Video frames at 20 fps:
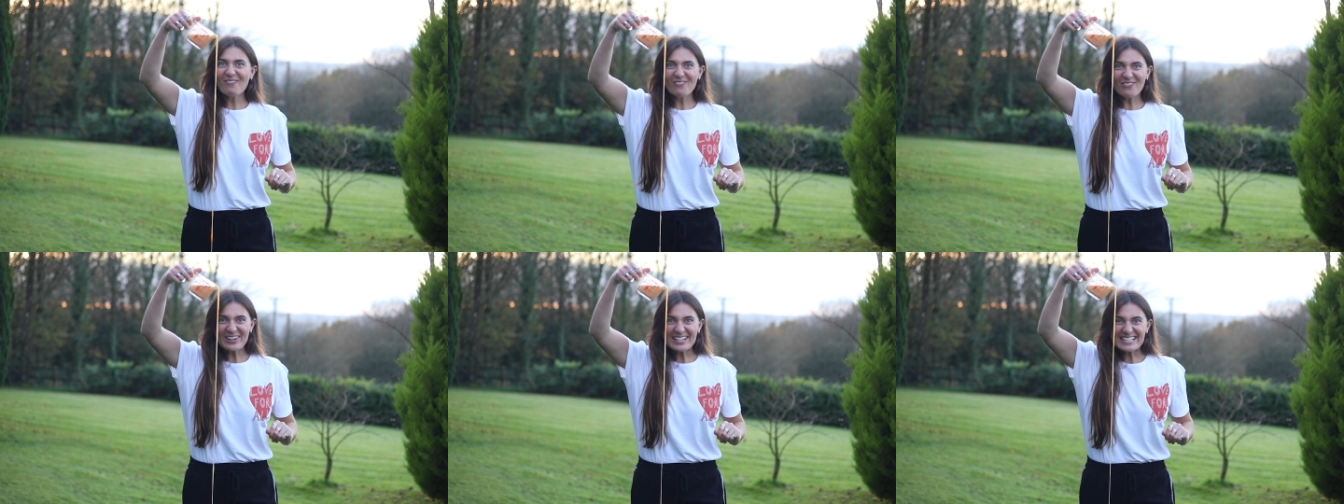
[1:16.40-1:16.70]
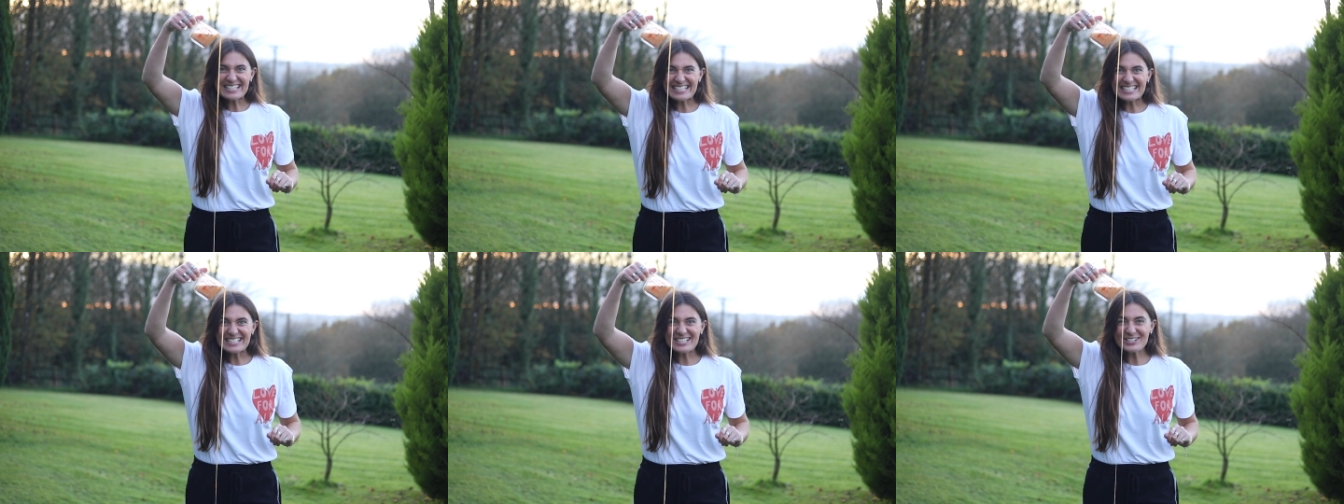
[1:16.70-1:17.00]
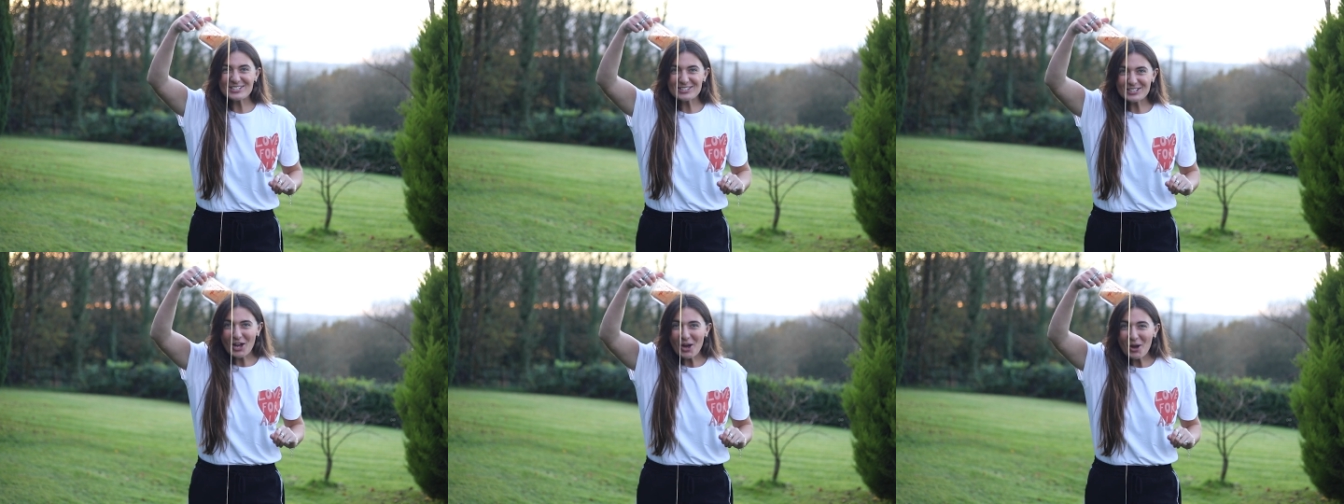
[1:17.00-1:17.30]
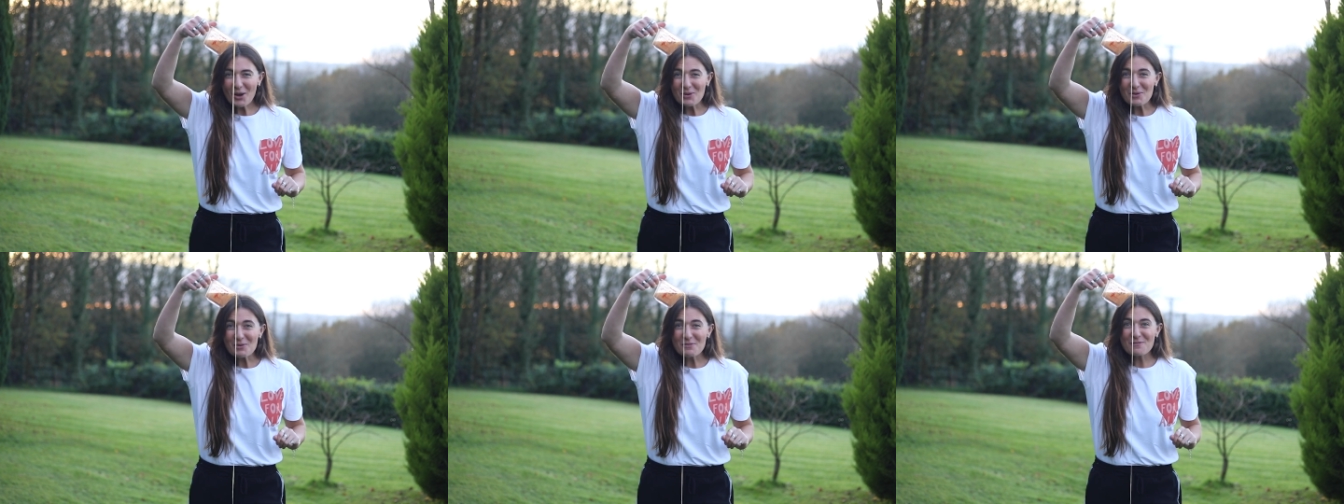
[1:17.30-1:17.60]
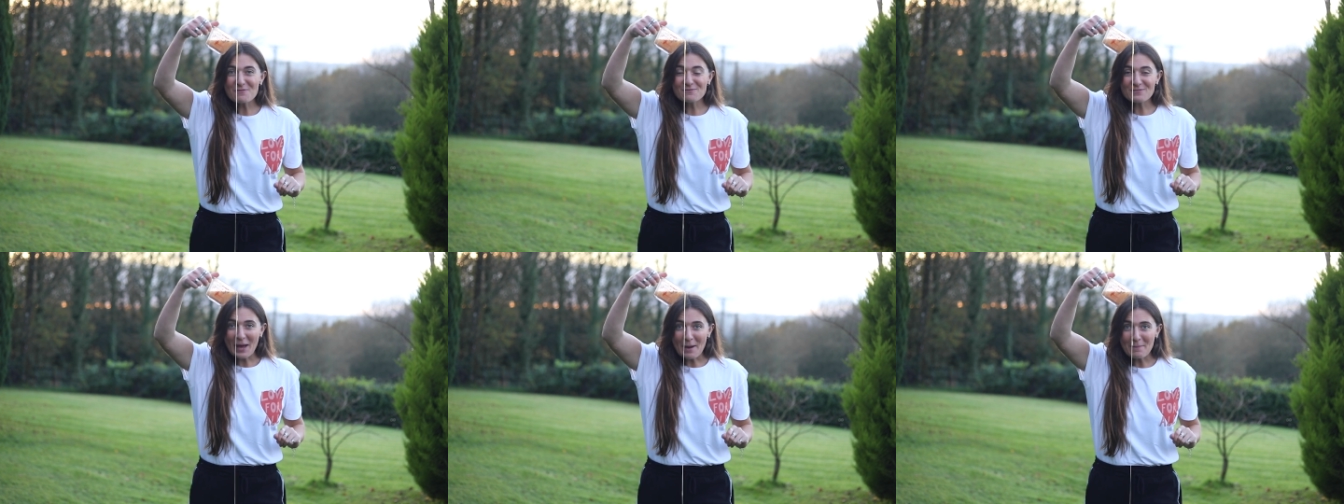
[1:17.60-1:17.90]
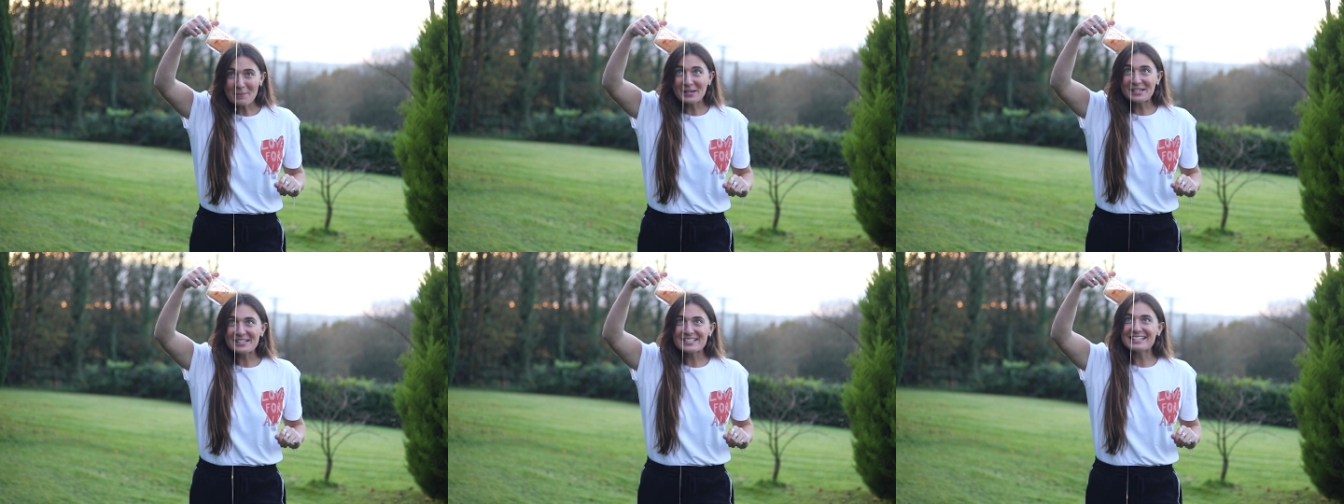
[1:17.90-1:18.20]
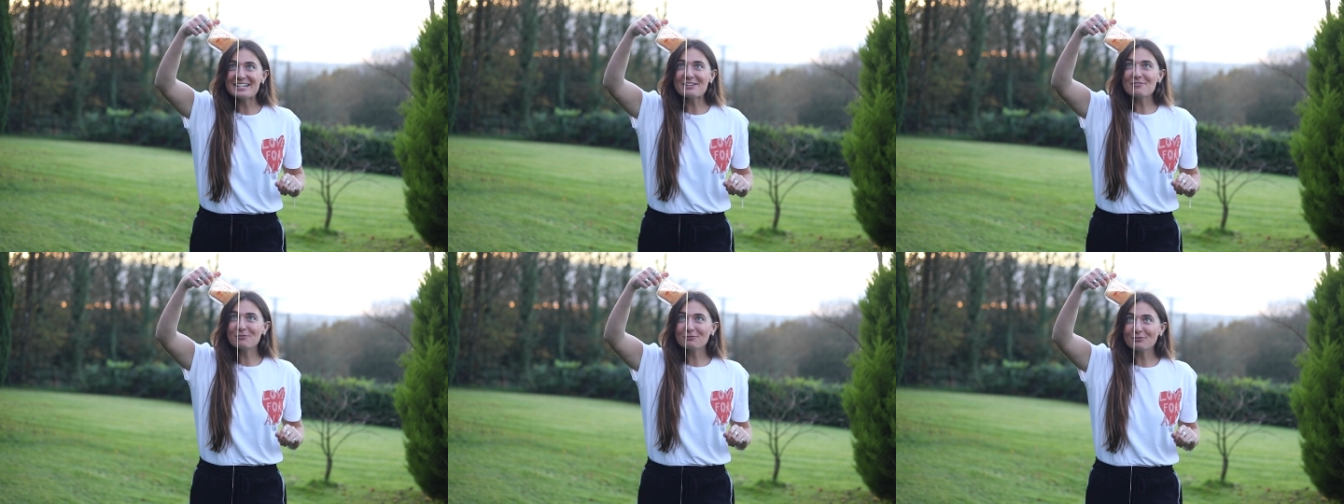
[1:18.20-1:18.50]
which is so
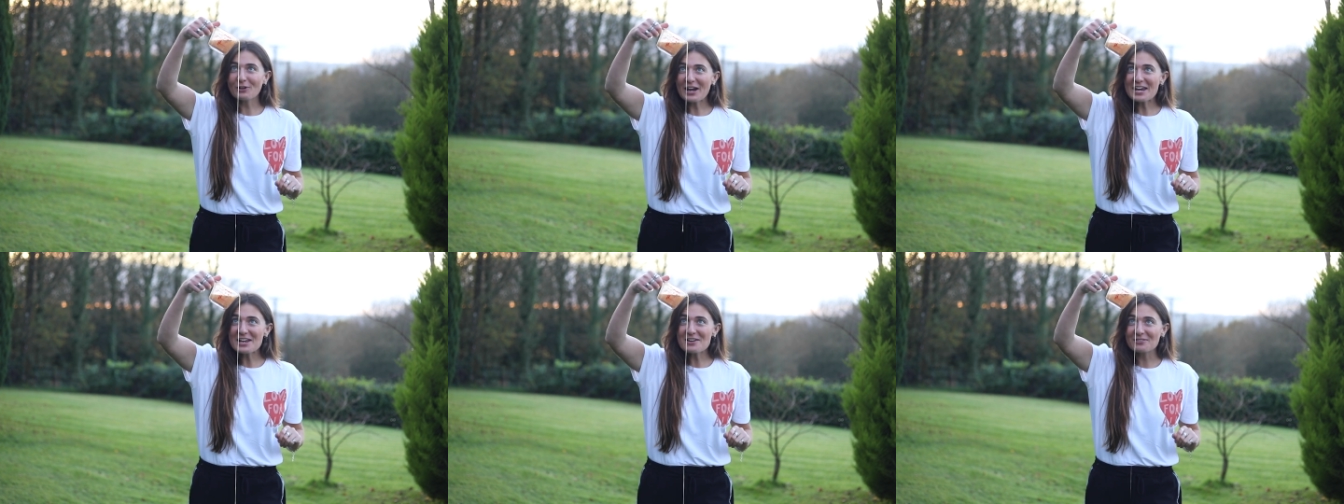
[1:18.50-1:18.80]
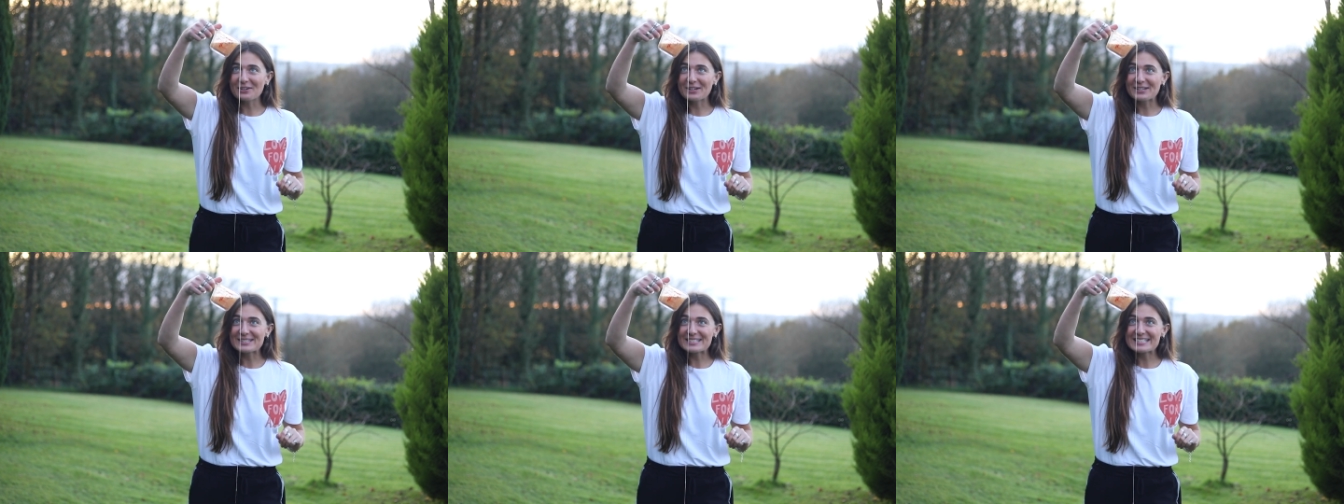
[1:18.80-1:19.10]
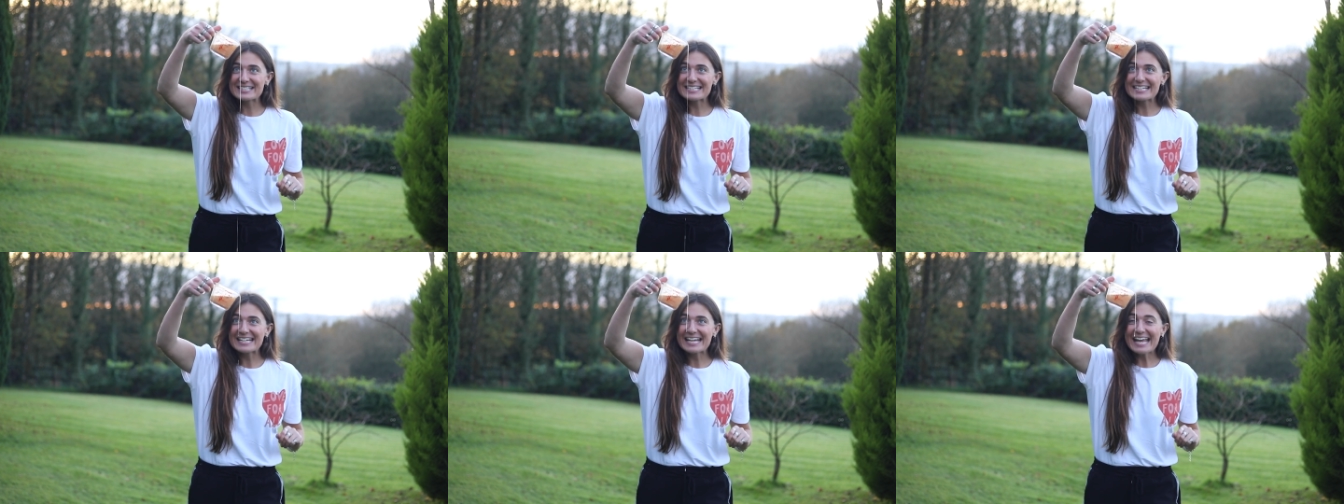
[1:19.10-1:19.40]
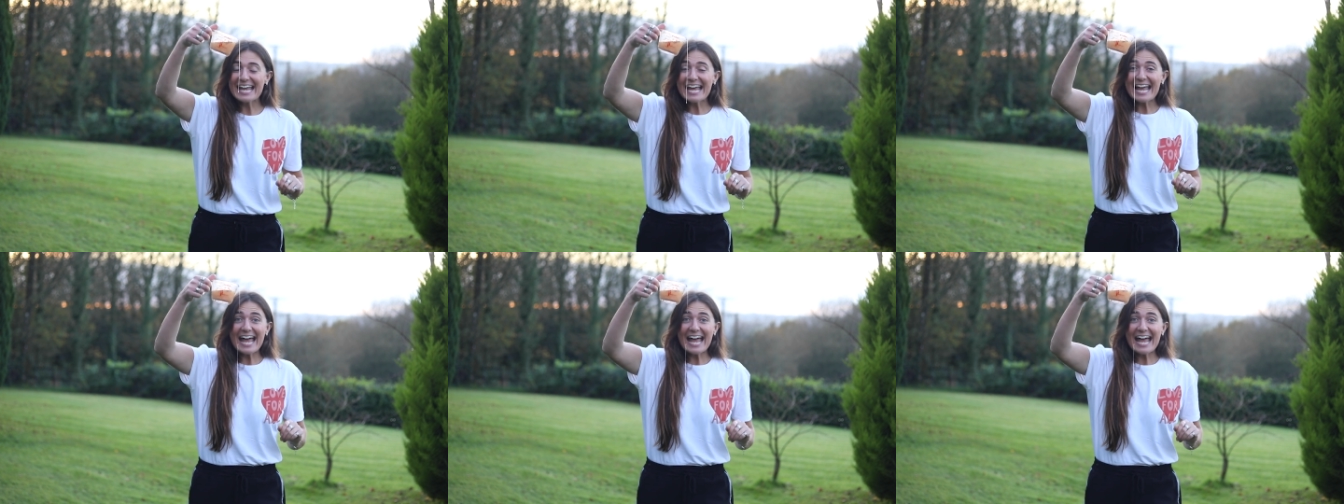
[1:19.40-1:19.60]
fabulously fragrant.